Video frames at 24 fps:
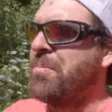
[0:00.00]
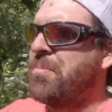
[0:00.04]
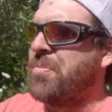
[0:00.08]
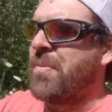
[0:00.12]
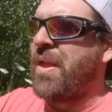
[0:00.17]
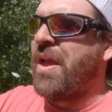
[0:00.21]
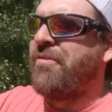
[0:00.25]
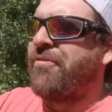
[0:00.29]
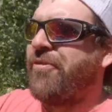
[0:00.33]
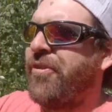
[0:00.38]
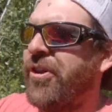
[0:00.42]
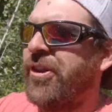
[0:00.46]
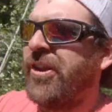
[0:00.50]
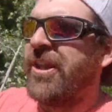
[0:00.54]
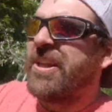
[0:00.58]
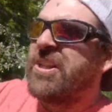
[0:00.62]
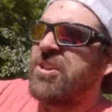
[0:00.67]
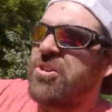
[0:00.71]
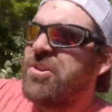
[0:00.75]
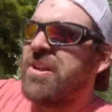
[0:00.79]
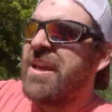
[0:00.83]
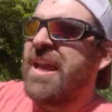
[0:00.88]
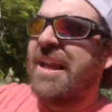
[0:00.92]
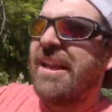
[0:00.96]
I feel like you
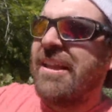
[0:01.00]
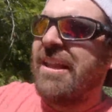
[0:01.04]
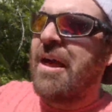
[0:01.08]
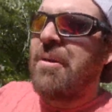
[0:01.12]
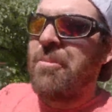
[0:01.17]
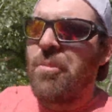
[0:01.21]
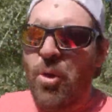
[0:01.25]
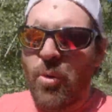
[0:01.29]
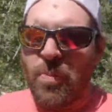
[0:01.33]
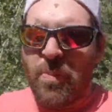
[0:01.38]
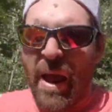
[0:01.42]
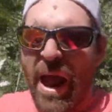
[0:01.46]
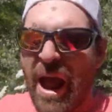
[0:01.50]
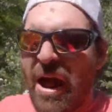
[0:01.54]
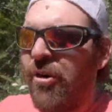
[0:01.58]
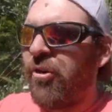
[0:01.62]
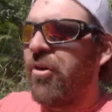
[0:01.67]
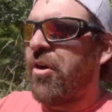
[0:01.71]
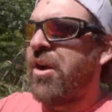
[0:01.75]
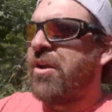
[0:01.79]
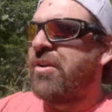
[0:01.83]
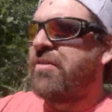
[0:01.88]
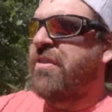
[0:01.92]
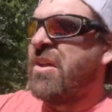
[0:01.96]
can get a lot more power
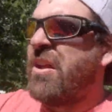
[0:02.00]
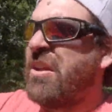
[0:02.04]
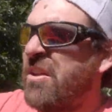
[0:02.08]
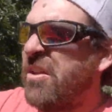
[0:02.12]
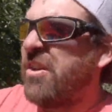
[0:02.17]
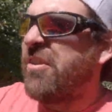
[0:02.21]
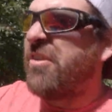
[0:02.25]
out of it.